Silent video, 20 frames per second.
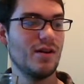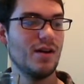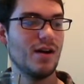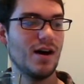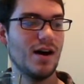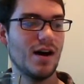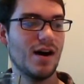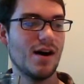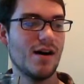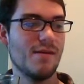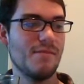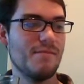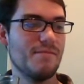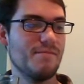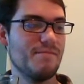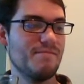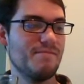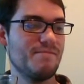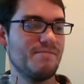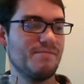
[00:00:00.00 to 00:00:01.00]

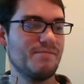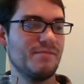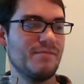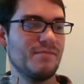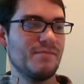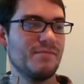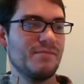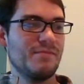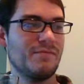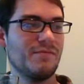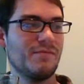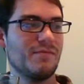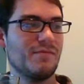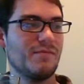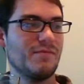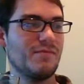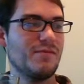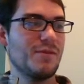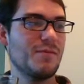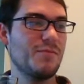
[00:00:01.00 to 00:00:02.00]

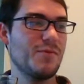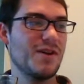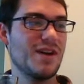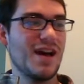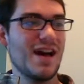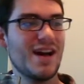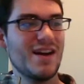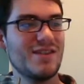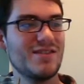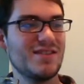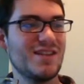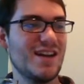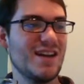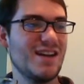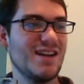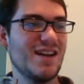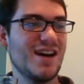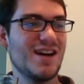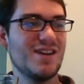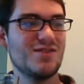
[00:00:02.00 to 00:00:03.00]
From what I understand,
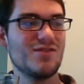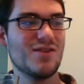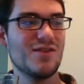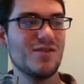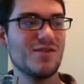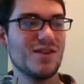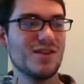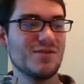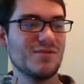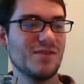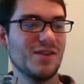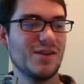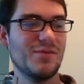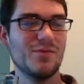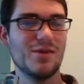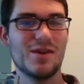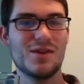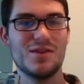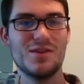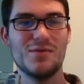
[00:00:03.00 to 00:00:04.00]
nitro doesn't really
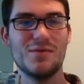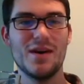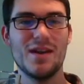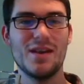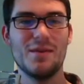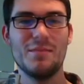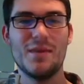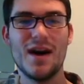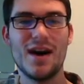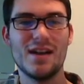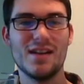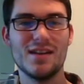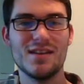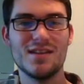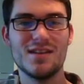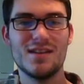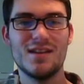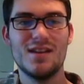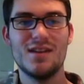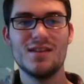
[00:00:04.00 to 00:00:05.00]
work too well in bottles,
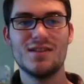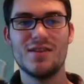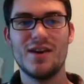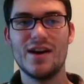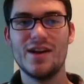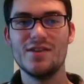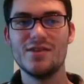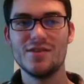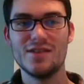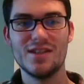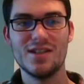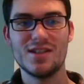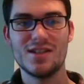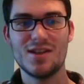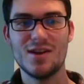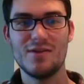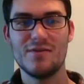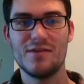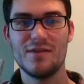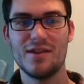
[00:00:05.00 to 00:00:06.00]
so I usually just
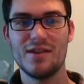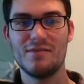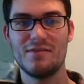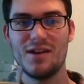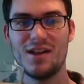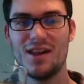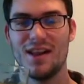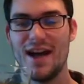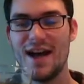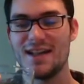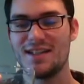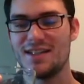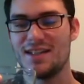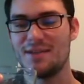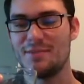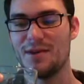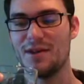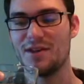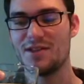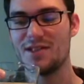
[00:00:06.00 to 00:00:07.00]
go for the classic
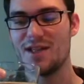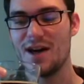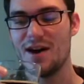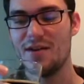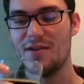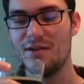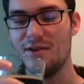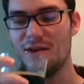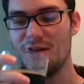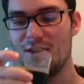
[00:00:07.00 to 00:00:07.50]
milk stout.